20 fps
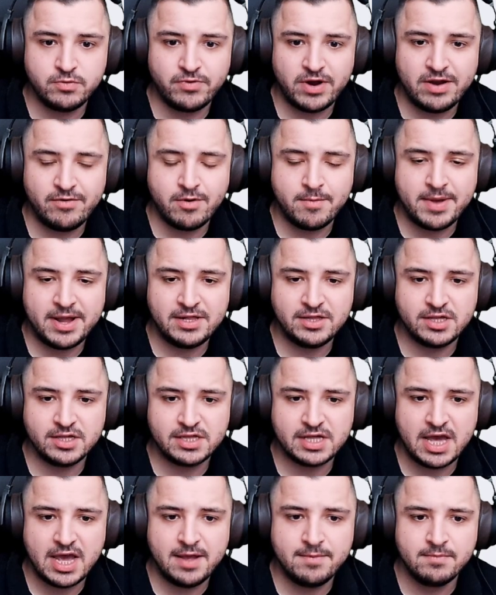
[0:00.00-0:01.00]
rate remains the
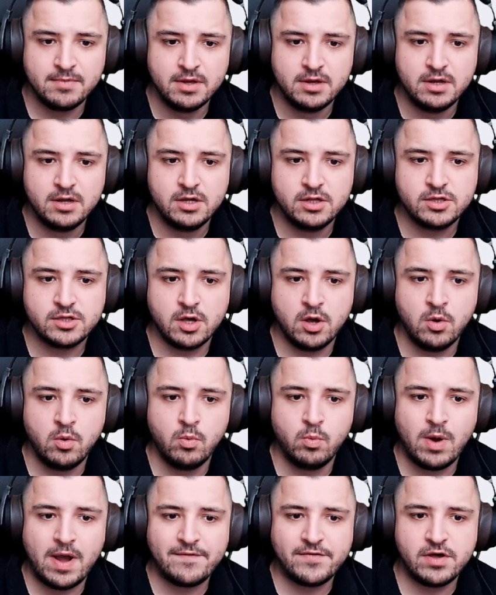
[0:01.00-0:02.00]
same. So
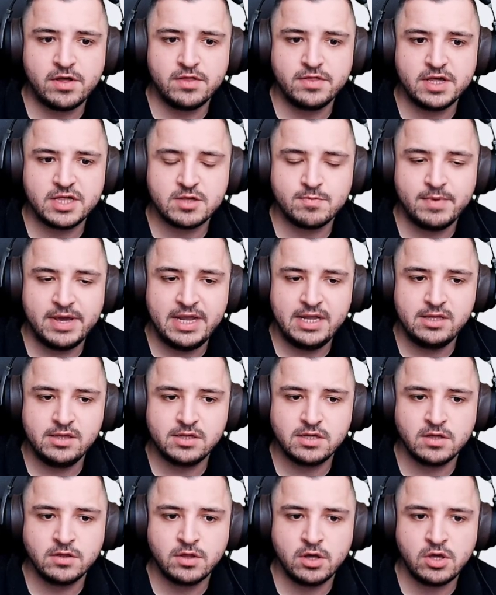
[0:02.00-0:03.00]
whether this
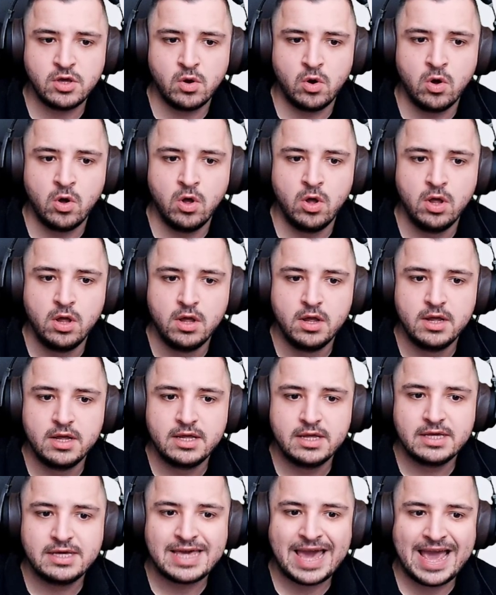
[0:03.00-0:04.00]
means that you're
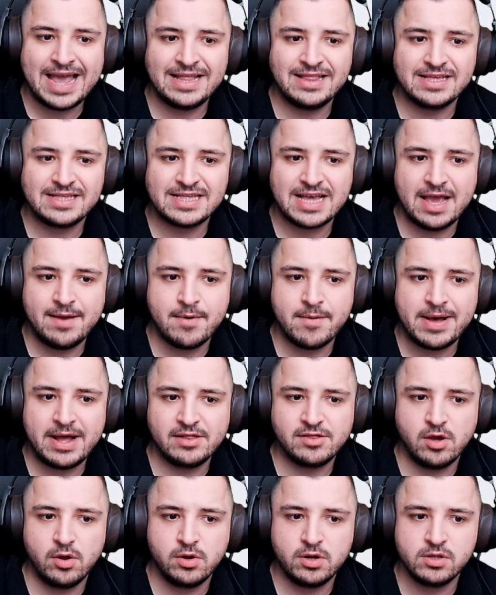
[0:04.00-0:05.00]
getting the same amount
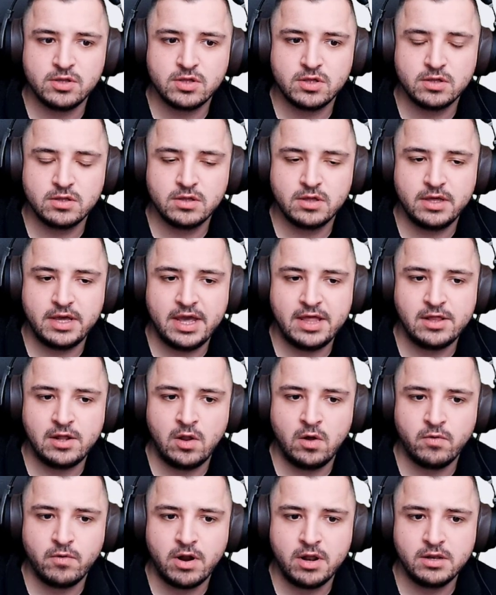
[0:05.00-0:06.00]
of tokens in the
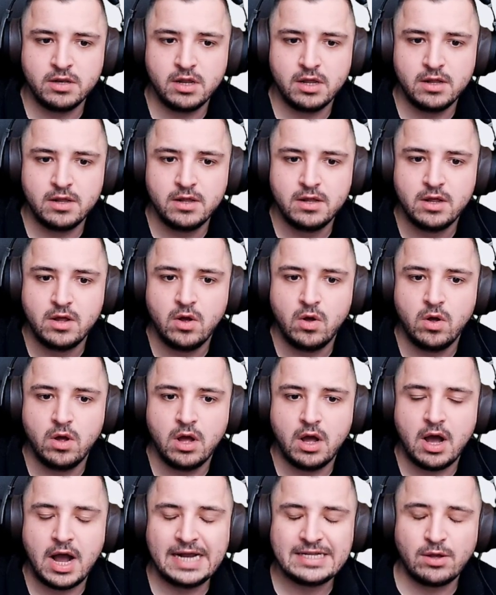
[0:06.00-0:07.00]
long run.
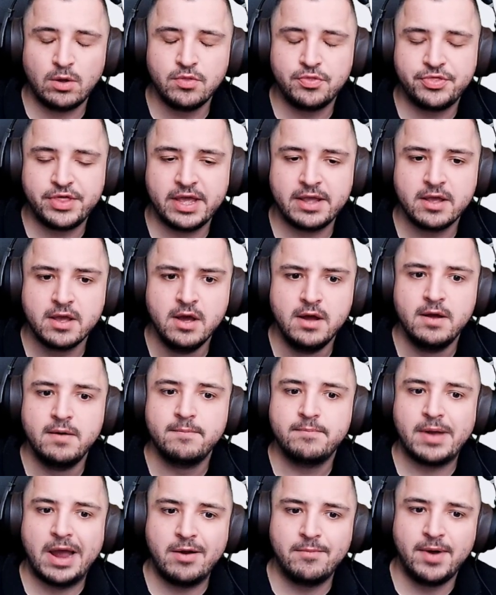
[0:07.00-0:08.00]
I don't think.
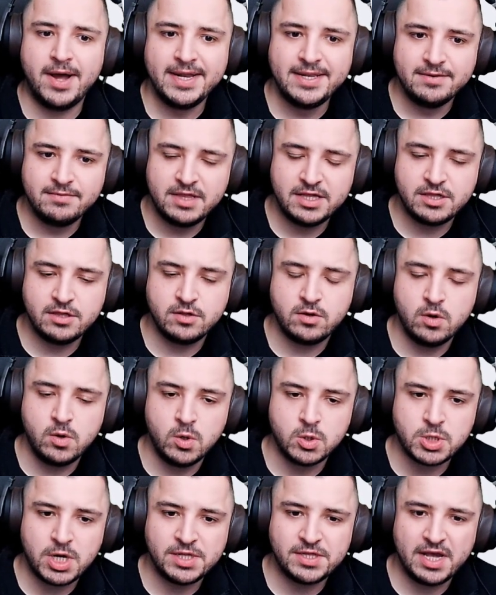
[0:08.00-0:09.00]
Bear in mind, this is
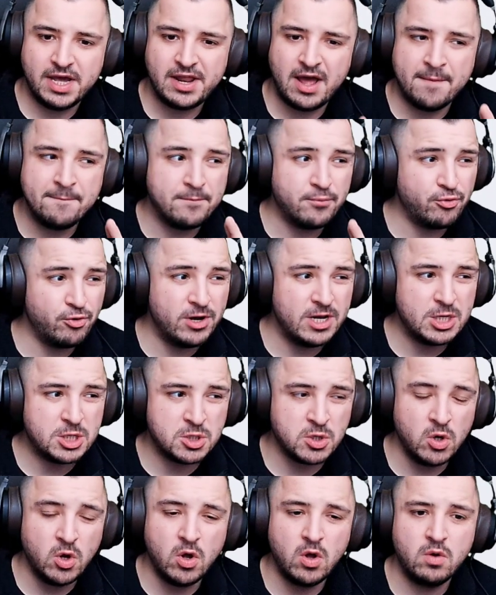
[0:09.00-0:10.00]
Google translated. I'm pretty
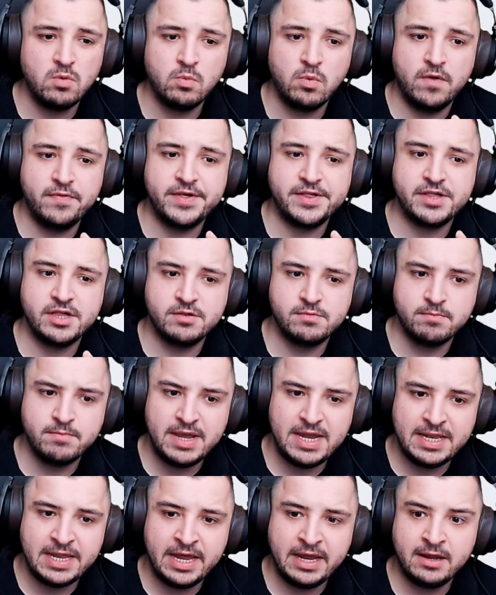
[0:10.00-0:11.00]
sure what this is
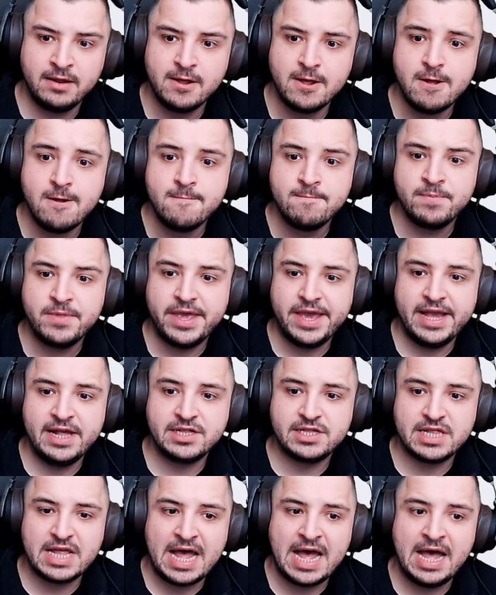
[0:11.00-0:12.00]
meaning
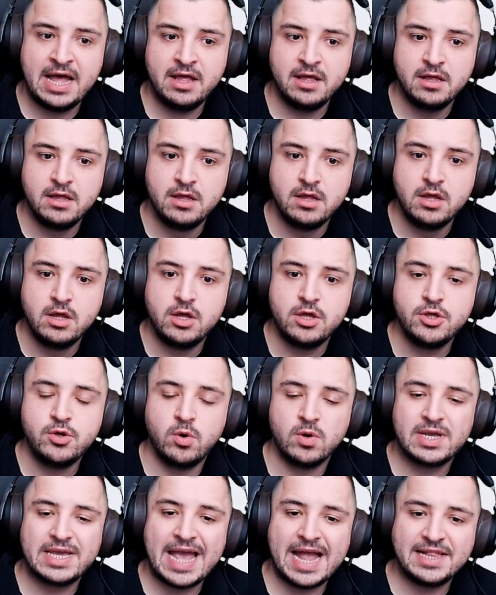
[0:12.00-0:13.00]
is that
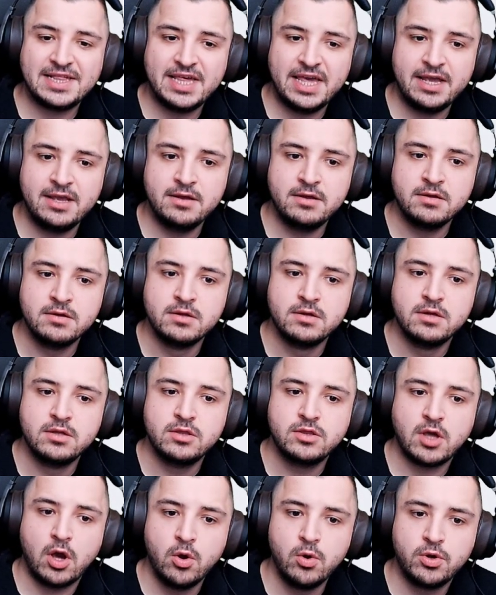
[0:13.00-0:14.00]
you're getting
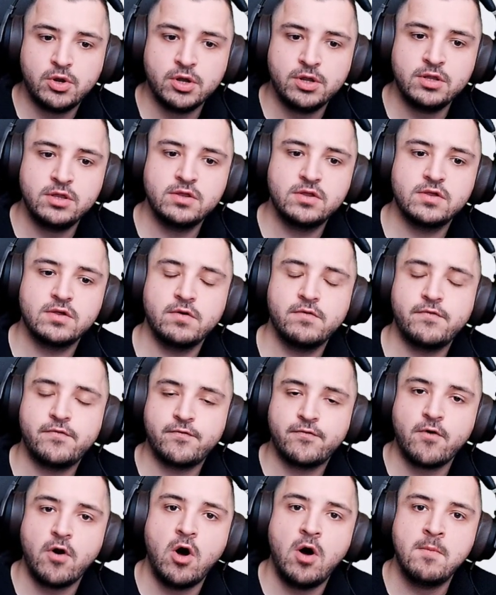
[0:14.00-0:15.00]
tokens
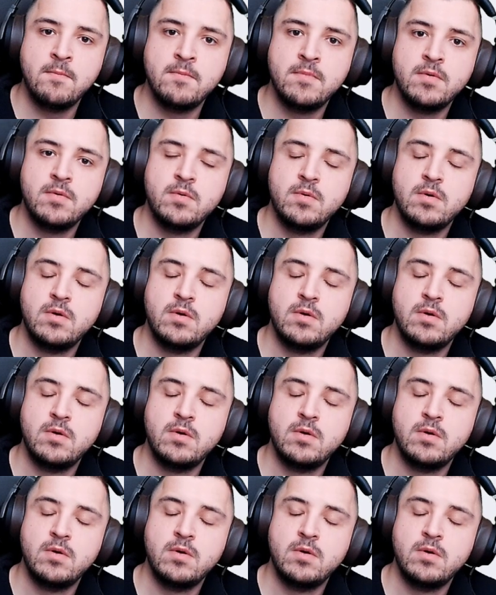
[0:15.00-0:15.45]
from